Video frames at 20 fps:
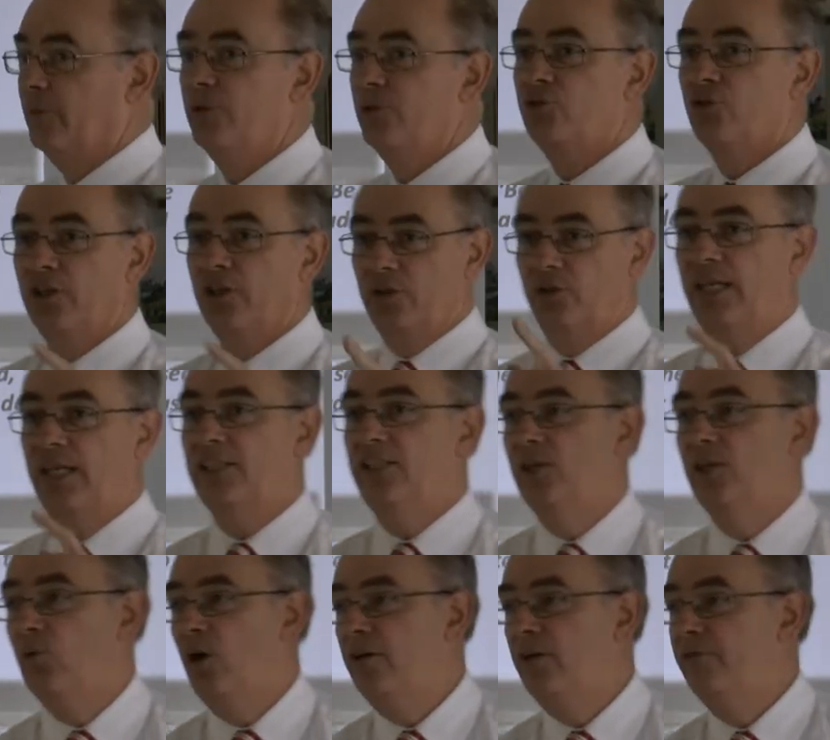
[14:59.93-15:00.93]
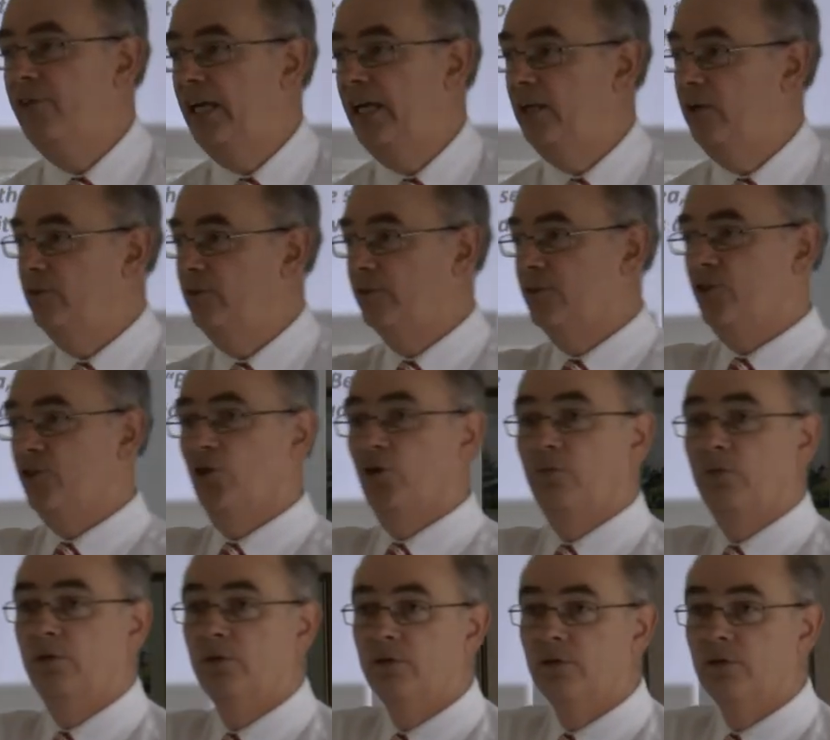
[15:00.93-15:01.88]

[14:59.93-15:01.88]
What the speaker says: You try doing that to your wife, let alone to the storm.